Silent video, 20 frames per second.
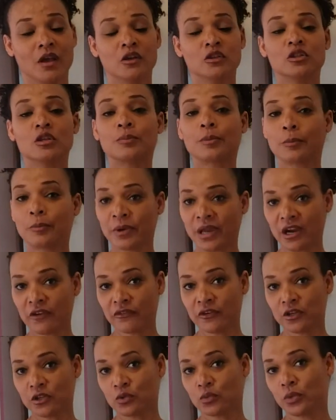To prepare
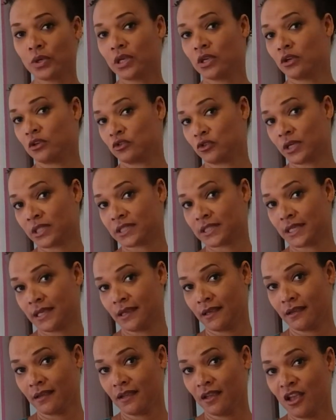for doing your dressing,